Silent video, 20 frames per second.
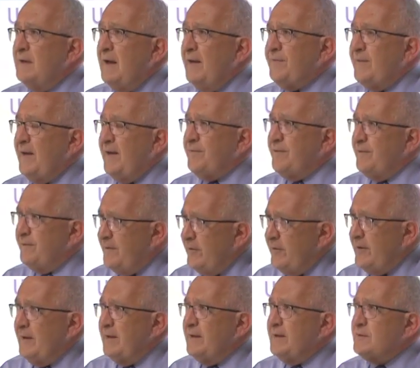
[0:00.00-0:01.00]
At the
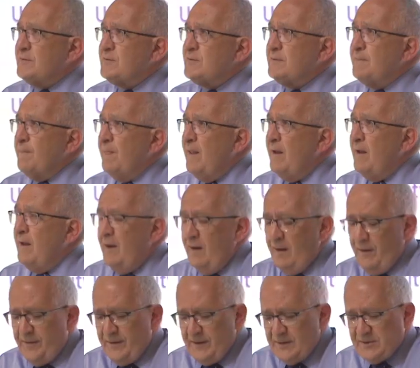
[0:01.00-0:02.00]
very least.
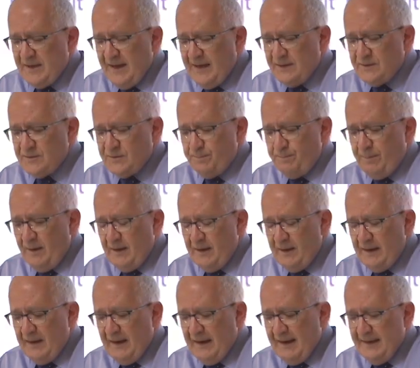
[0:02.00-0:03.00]
The attacks
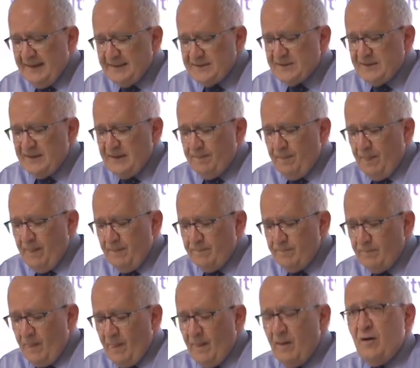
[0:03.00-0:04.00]
by ASA
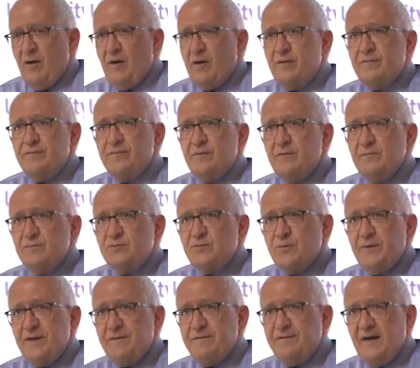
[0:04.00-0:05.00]
of
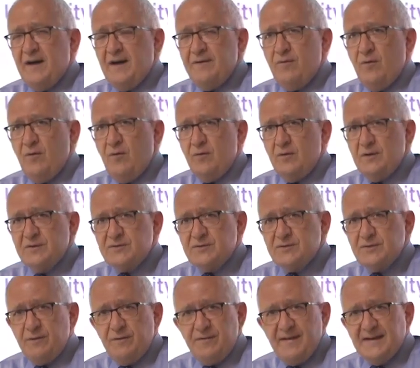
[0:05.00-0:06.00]
25
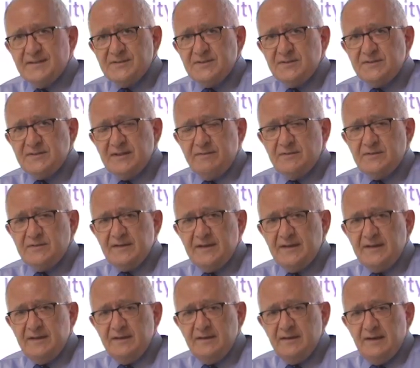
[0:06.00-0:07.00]
August
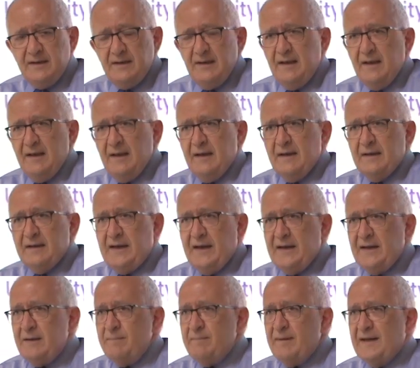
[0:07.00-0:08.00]
2017
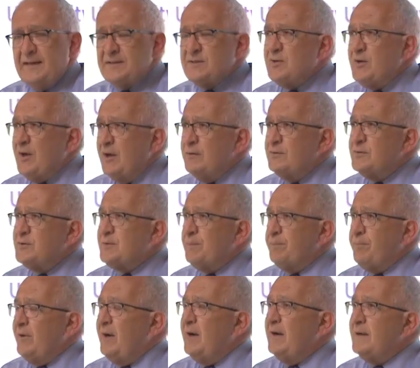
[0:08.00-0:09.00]
came as no
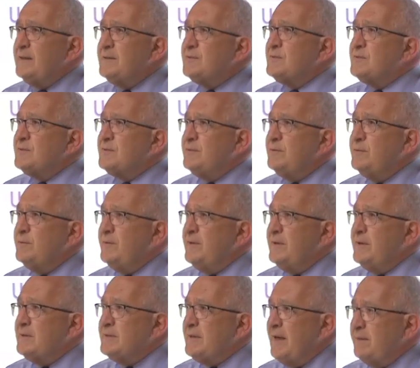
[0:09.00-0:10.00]
surprise to
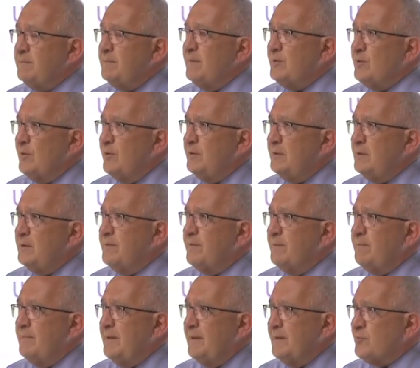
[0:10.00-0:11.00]
the Tatmadaw,
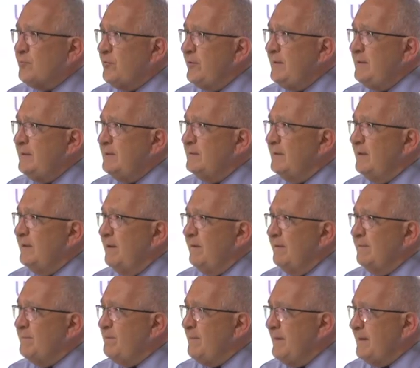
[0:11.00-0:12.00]
the military
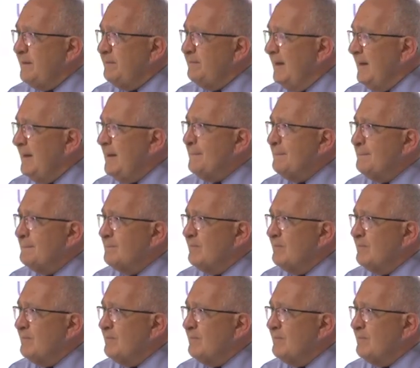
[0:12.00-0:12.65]
of Myanmar.